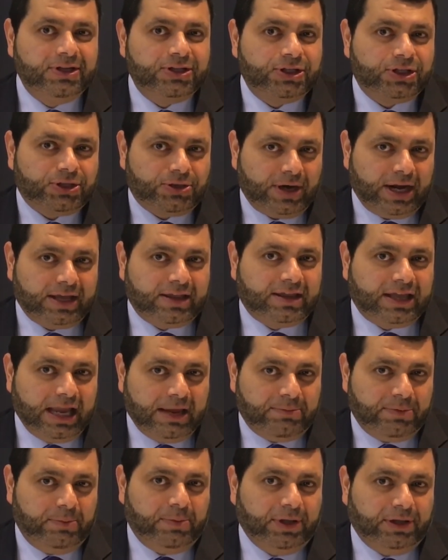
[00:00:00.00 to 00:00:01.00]
strength
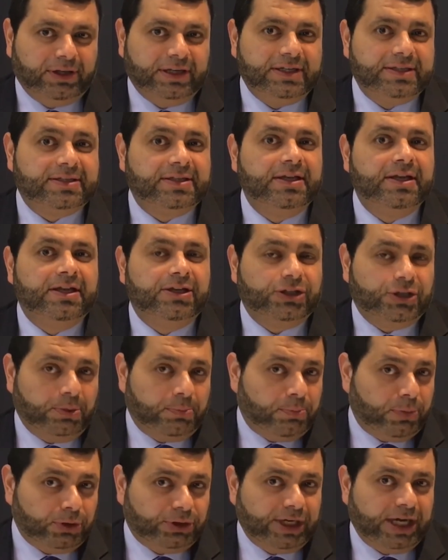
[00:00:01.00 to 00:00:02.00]
capabilities to
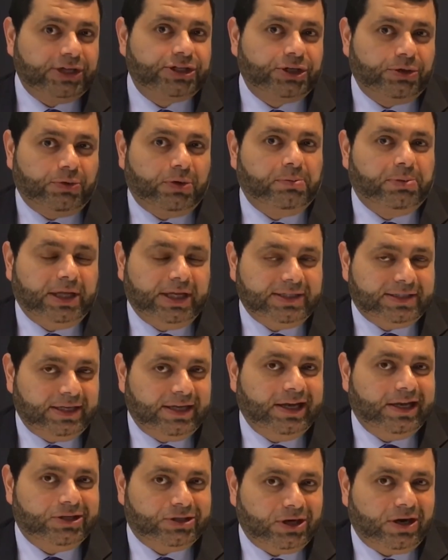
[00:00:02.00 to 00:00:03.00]
potentially replace
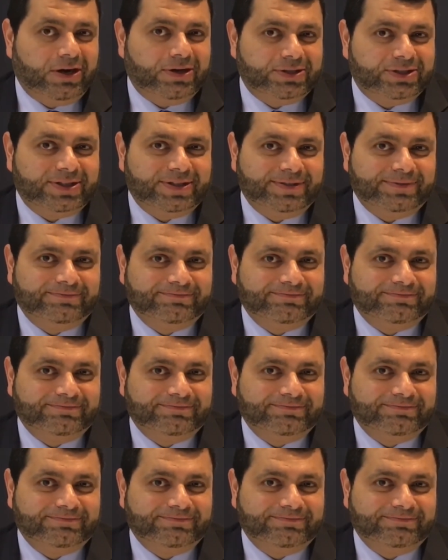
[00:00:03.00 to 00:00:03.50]
EHRs.